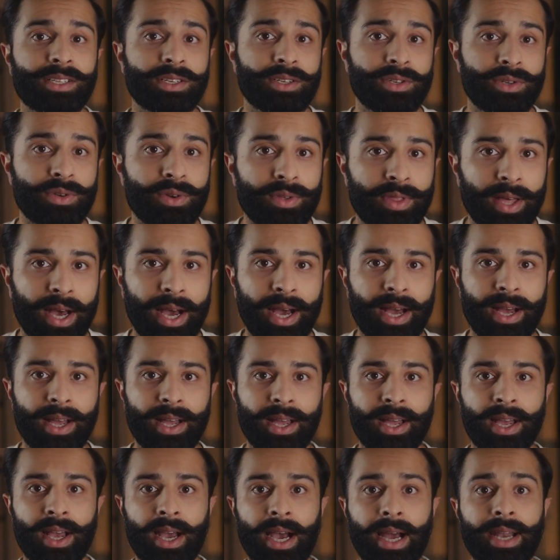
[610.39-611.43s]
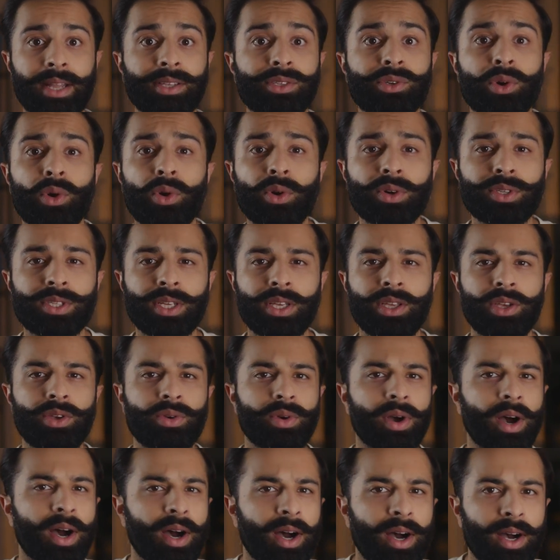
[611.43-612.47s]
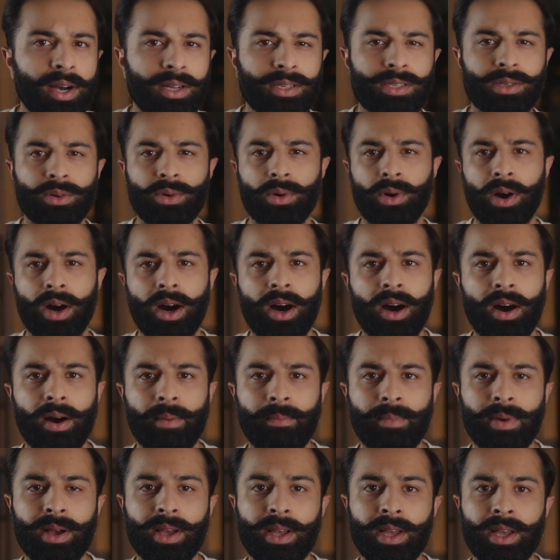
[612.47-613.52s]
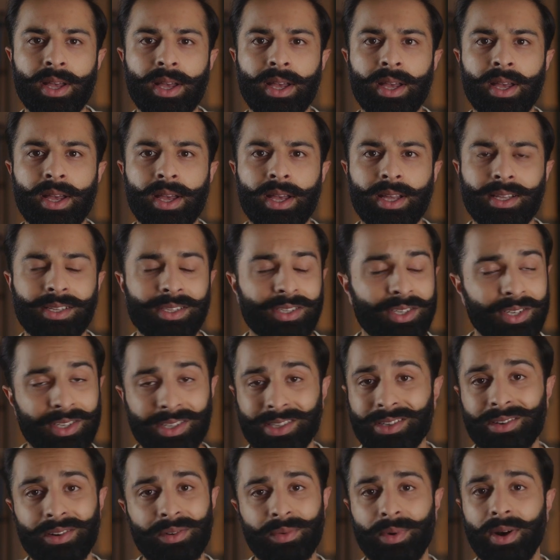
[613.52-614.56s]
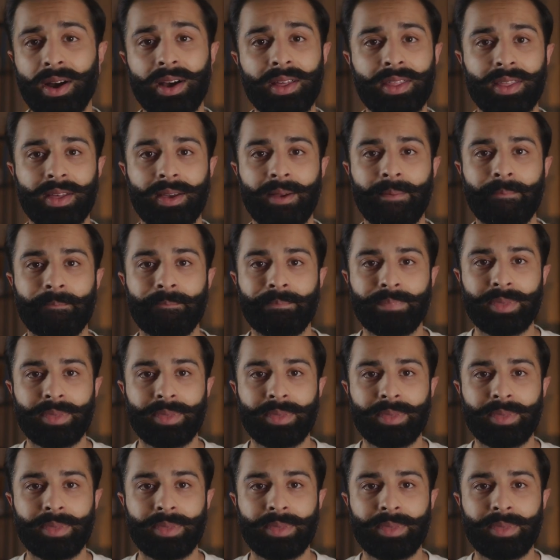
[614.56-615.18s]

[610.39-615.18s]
to do that and is causing you hurt or harm, it's just not worth it.